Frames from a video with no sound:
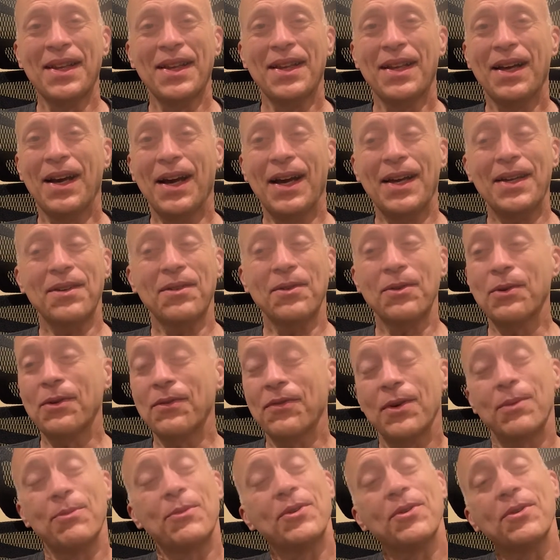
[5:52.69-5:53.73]
I don't know if
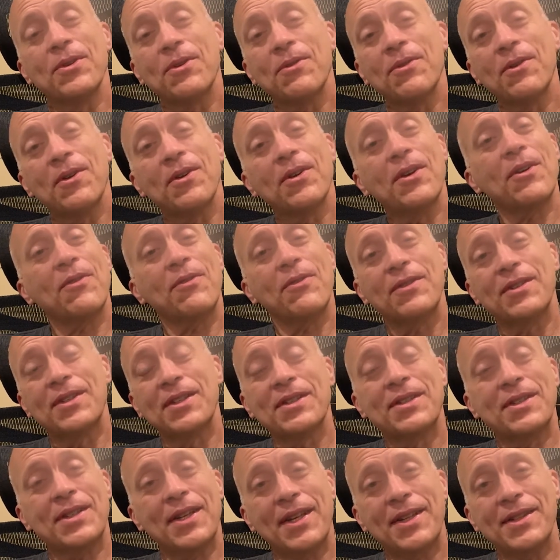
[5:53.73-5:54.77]
I'm doing it wrong or if it just
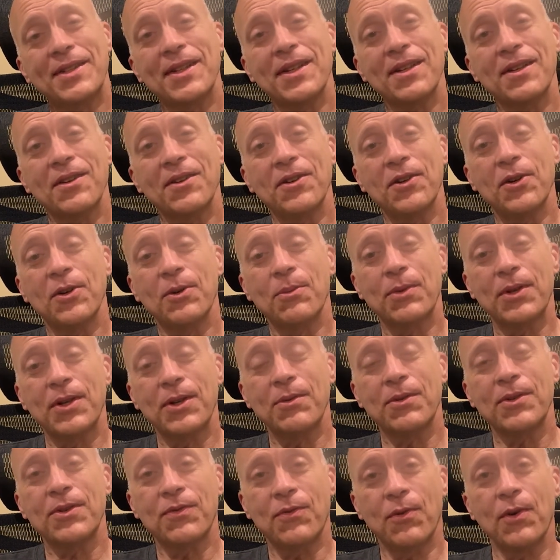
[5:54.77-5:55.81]
takes that long, but it
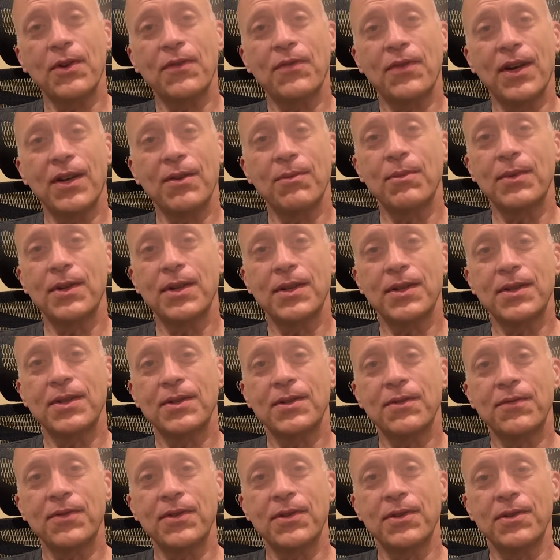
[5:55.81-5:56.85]
was 45 minutes to
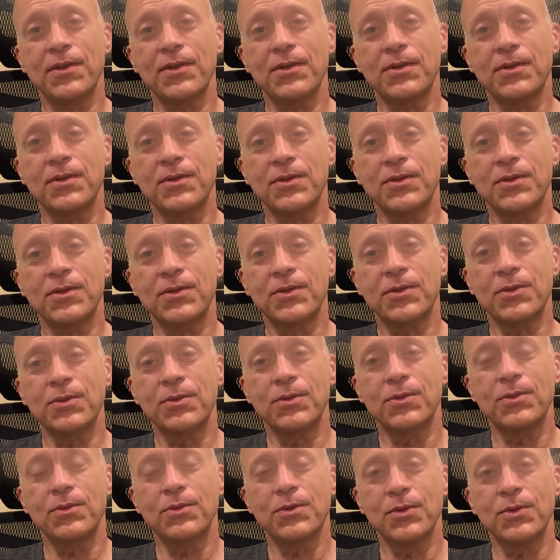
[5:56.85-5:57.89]
fill
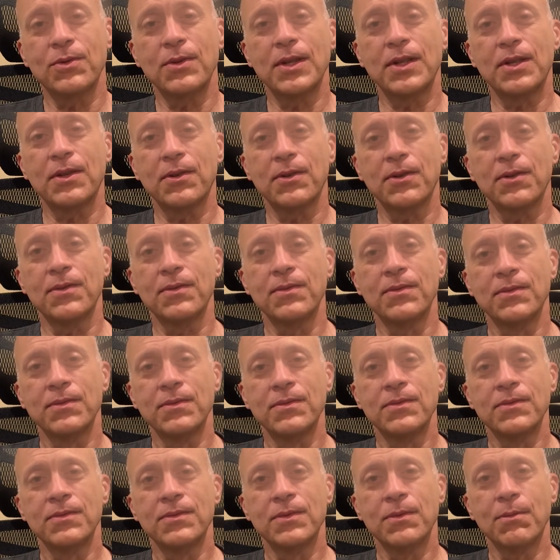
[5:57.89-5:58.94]
2 2-liter
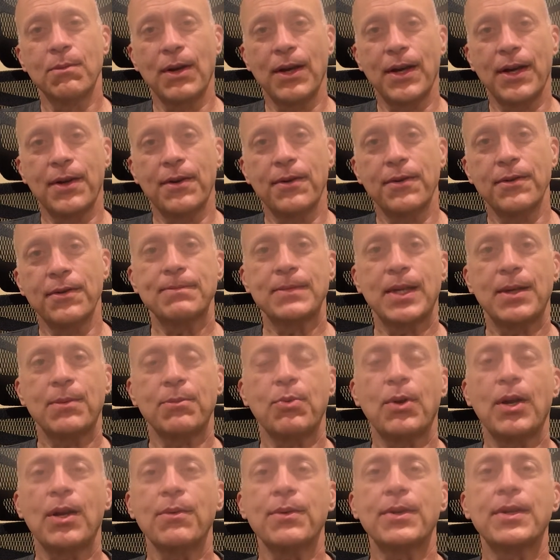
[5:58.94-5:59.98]
bladders. I'm
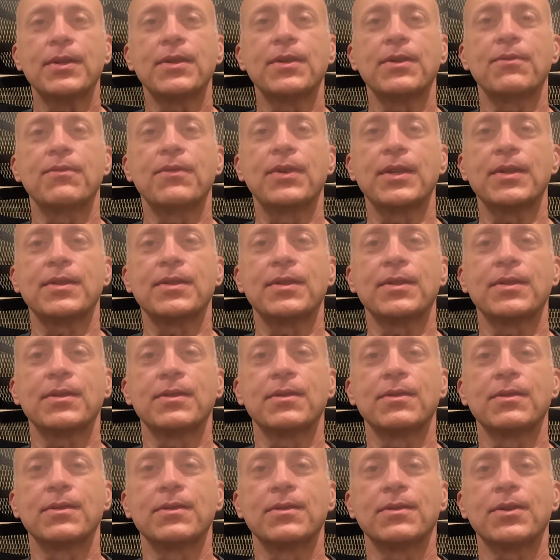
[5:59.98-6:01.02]
probably going to invest in
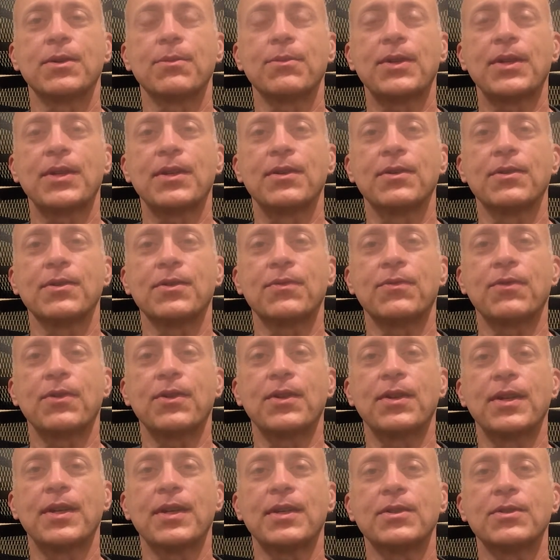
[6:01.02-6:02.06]
something else for the
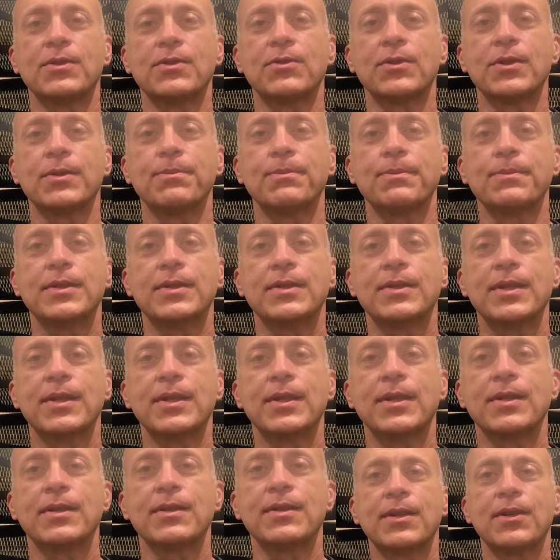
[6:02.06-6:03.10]
next trip.
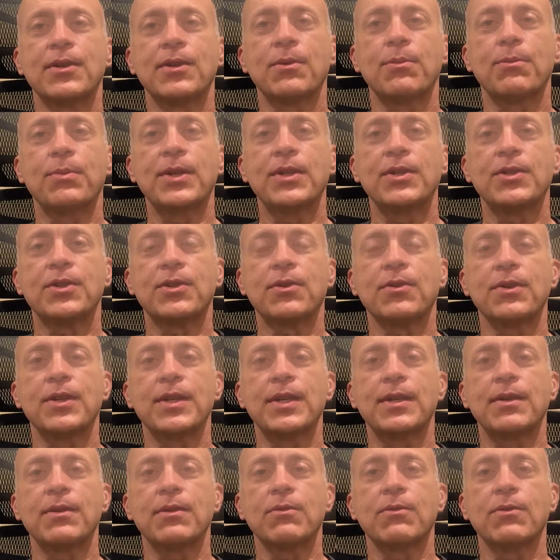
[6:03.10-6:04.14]
Sitting at Beach Creek,
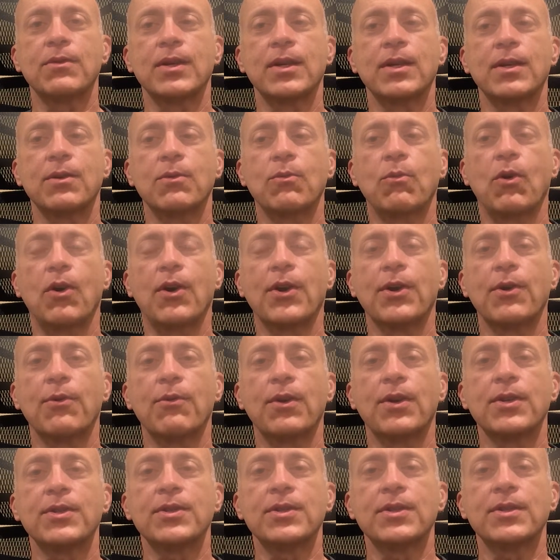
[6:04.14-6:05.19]
water
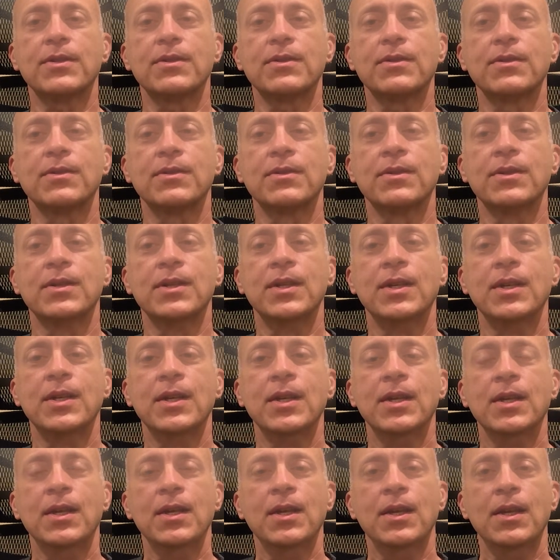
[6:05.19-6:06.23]
rushing
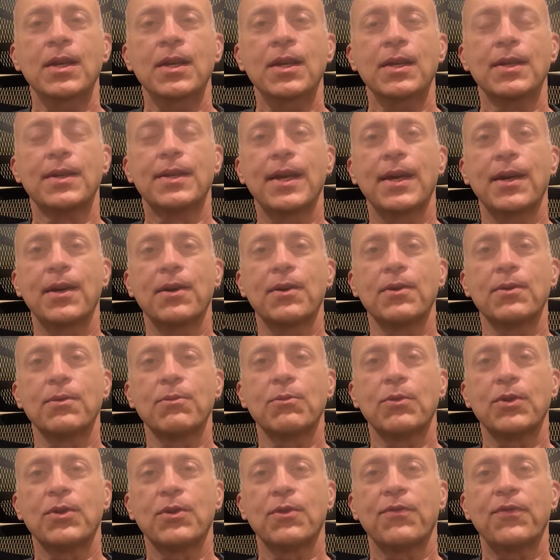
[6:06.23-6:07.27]
down
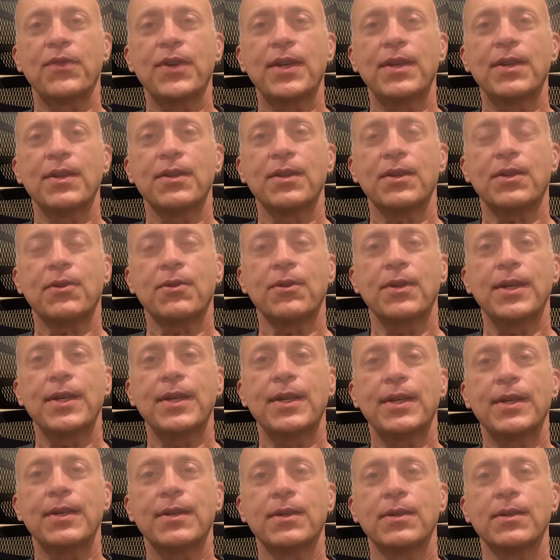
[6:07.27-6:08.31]
with their feet in the creek,
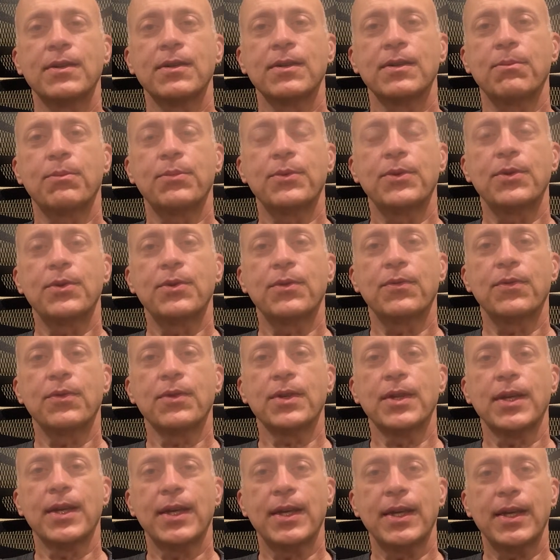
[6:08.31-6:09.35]
beautiful
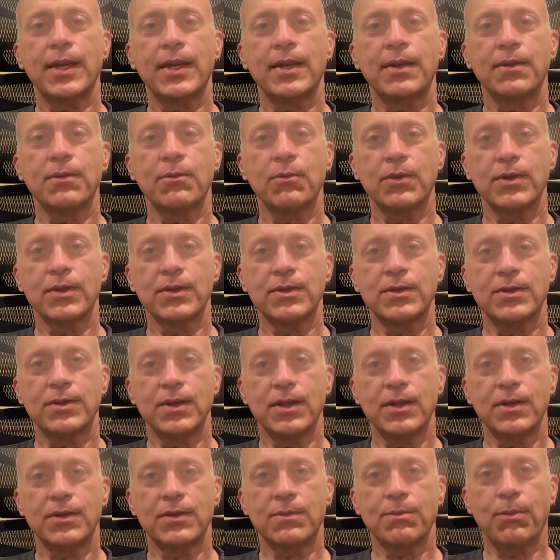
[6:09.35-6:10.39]
day, was
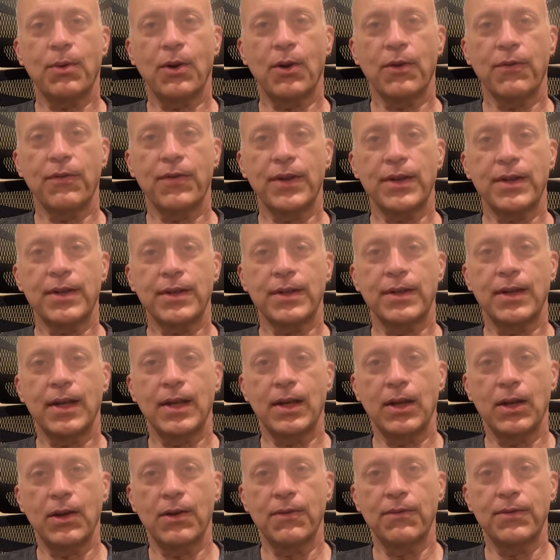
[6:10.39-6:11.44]
just perfect, and I
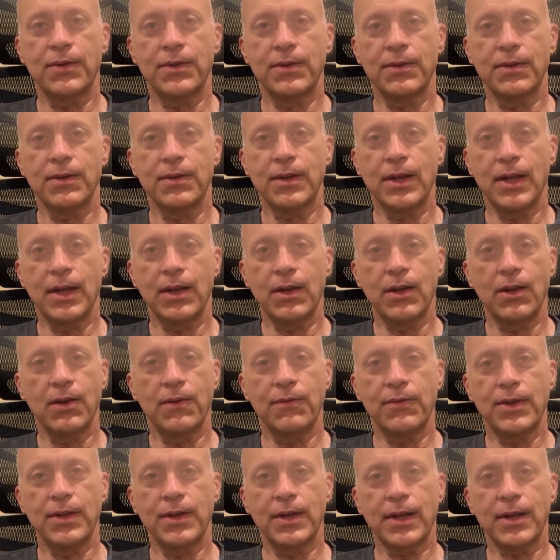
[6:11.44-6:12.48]
loved
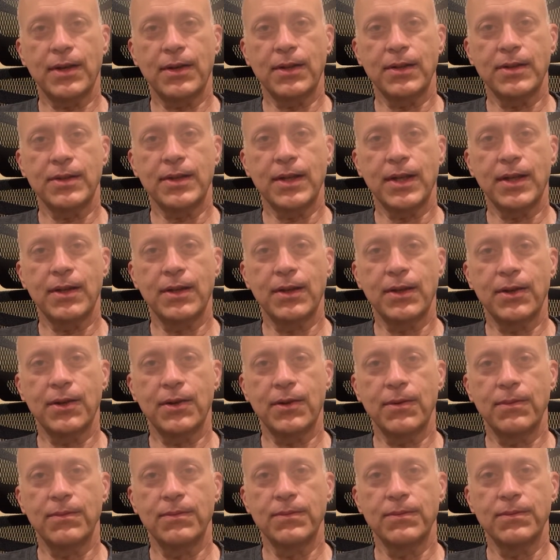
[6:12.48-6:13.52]
it. I could have stayed there
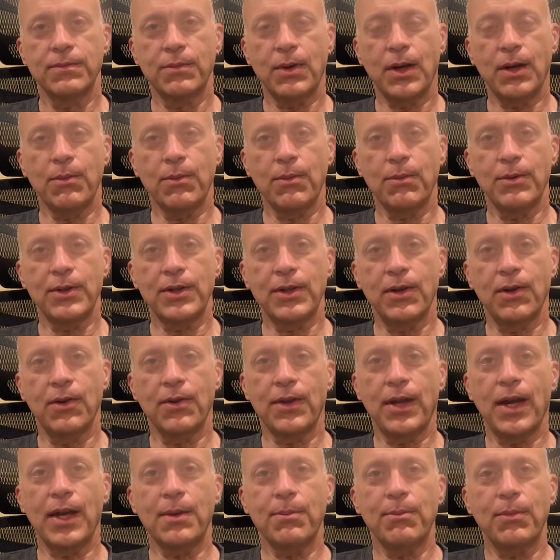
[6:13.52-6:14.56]
probably all
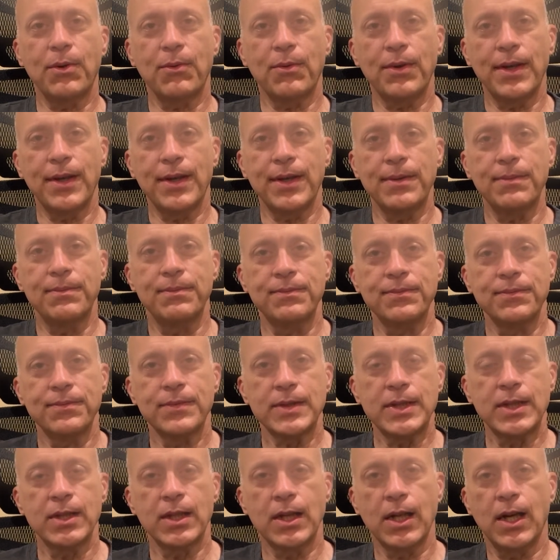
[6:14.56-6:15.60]
night, but we had
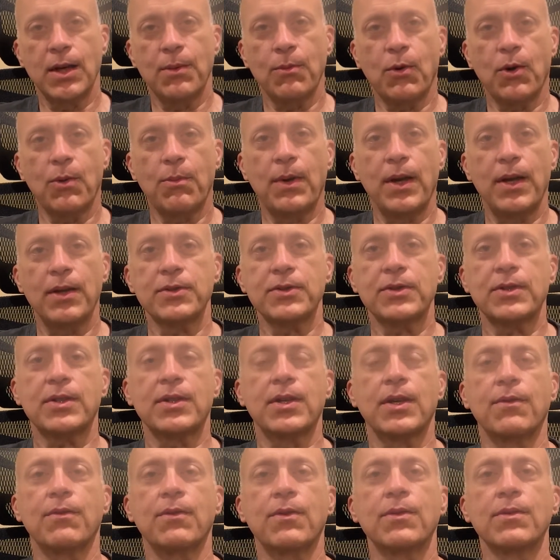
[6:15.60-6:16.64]
a lot more miles to
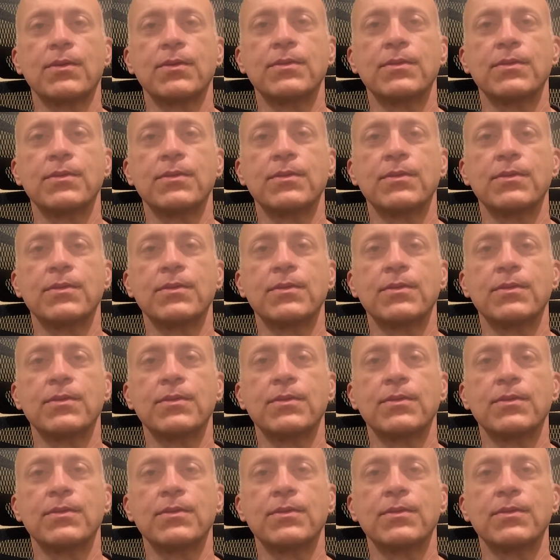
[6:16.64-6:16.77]
cover.